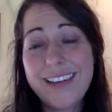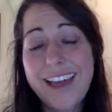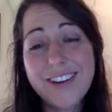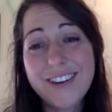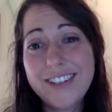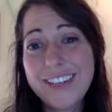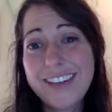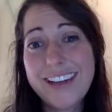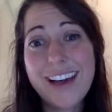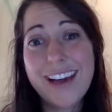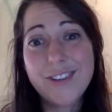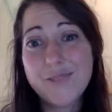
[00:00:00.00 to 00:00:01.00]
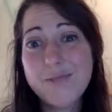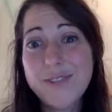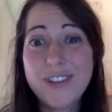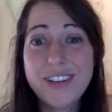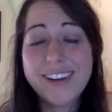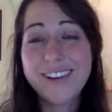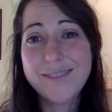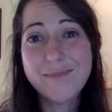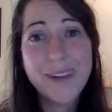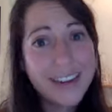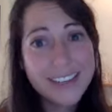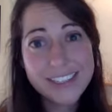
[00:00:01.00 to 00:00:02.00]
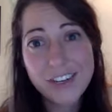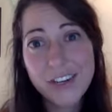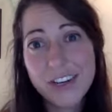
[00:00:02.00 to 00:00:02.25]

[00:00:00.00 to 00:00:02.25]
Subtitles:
energy contribution or a monetary